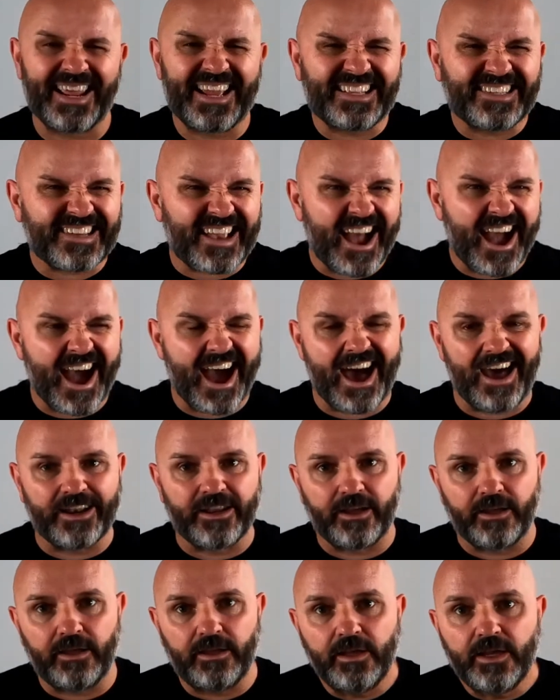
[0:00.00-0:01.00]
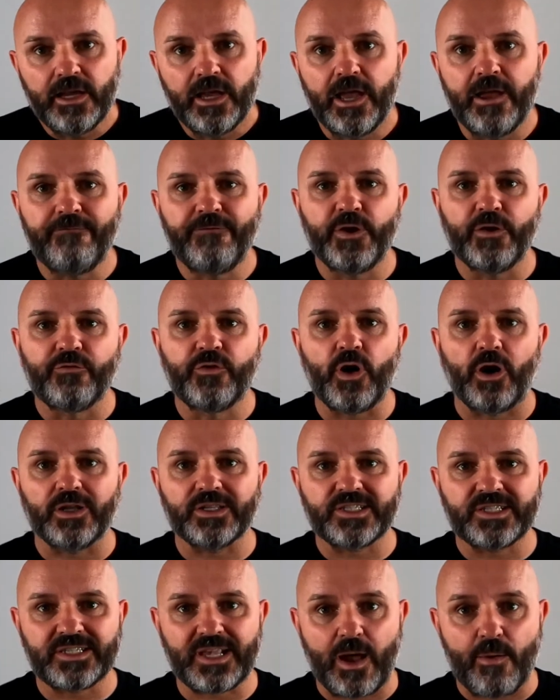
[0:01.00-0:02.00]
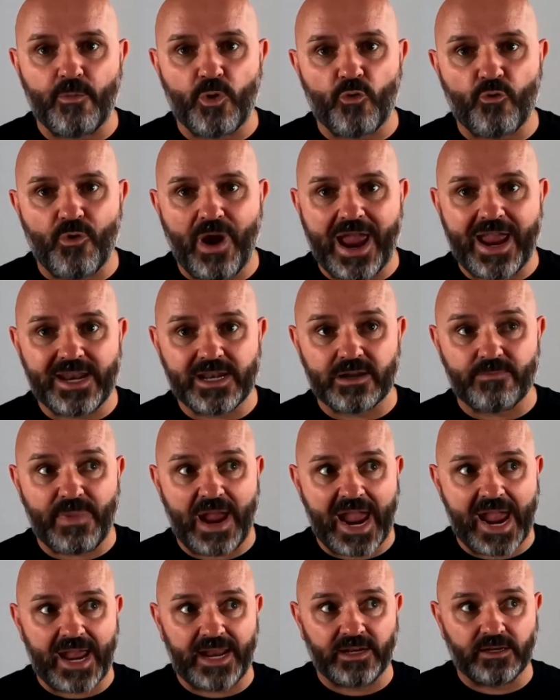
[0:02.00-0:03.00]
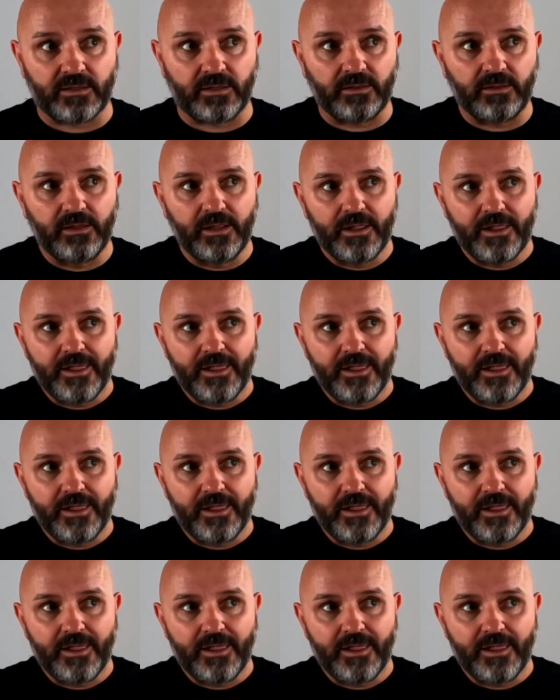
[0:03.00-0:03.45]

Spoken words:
it's harder if you've got some random handle